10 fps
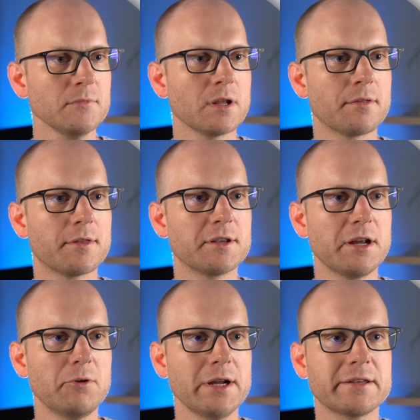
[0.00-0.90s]
And the
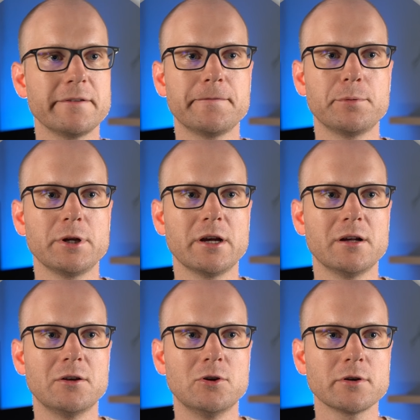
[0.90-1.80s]
directive we are
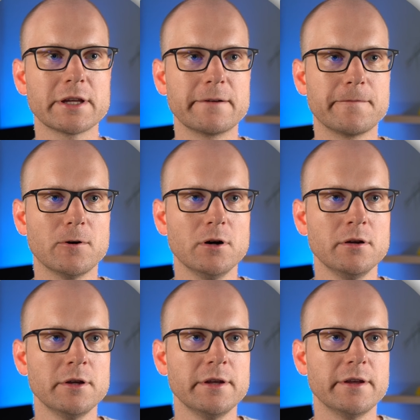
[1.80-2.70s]
looking for
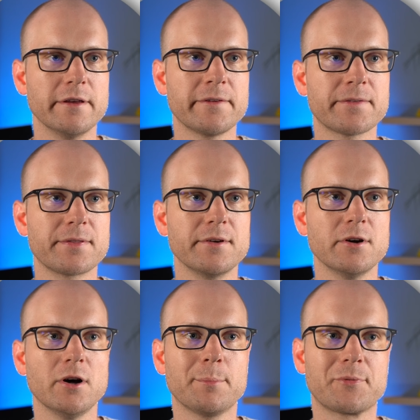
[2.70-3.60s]
is
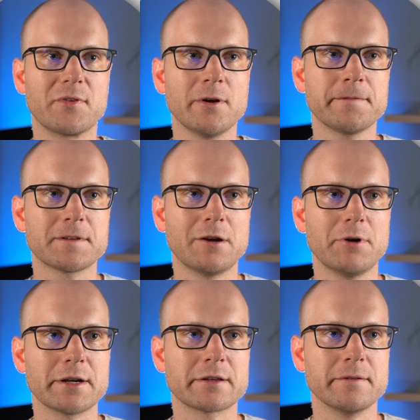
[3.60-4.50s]
the observe
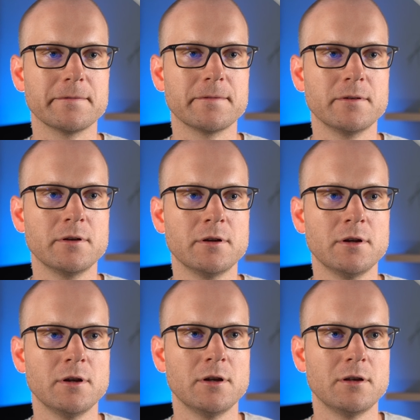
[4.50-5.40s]
directive.
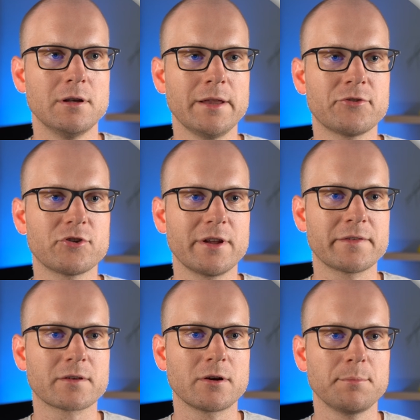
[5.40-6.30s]
Let's
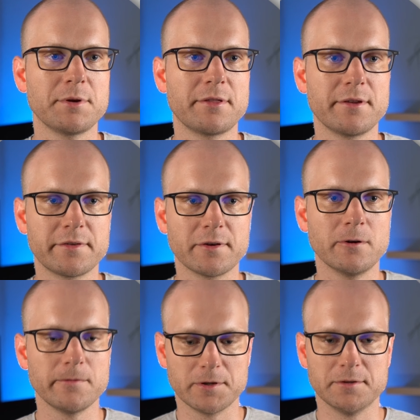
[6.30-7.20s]
just copy this
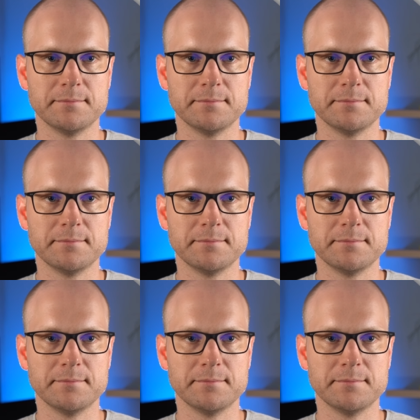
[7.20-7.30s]
over.